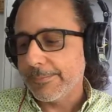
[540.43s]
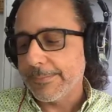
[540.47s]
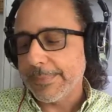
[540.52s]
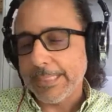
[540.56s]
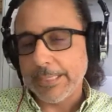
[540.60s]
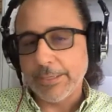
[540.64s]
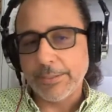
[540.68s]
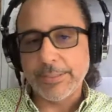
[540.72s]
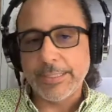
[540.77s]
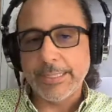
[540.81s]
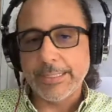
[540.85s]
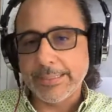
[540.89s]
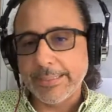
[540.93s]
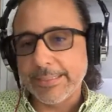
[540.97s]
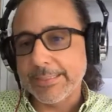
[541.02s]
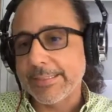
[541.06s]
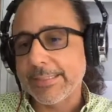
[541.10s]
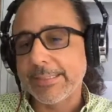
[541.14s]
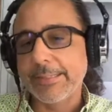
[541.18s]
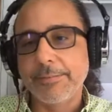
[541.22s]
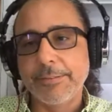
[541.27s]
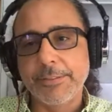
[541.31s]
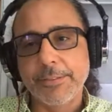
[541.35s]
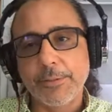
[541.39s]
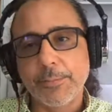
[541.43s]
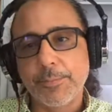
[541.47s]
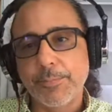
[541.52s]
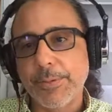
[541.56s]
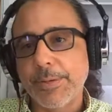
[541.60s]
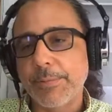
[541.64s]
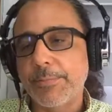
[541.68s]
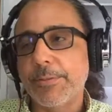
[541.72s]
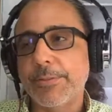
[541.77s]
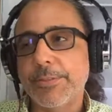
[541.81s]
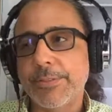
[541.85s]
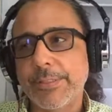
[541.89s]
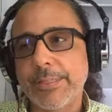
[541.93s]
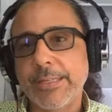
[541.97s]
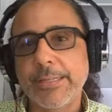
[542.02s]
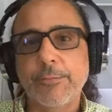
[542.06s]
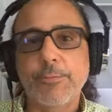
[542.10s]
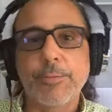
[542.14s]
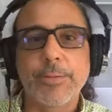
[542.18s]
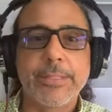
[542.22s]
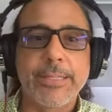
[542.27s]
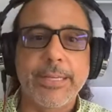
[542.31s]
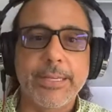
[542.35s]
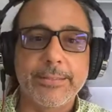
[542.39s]
that this individual pretty much
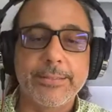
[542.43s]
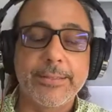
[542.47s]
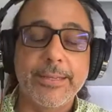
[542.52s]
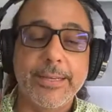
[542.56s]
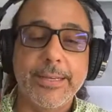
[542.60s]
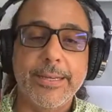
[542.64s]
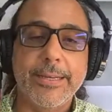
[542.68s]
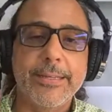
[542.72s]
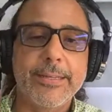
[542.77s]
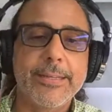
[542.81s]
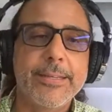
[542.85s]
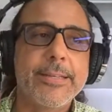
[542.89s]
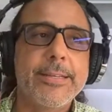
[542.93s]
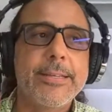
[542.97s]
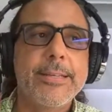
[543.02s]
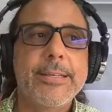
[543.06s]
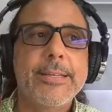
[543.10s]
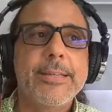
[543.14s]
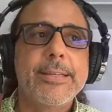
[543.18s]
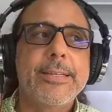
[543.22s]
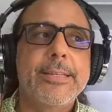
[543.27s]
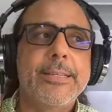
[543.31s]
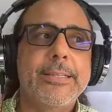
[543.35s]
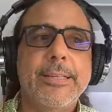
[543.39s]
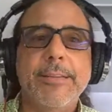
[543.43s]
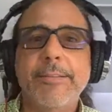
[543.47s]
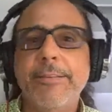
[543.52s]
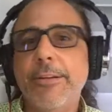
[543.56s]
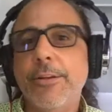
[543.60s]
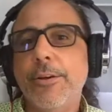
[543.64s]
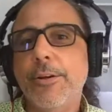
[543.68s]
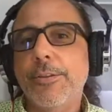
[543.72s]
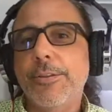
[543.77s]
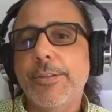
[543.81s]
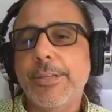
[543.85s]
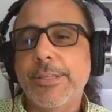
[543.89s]
did what they did, leaving all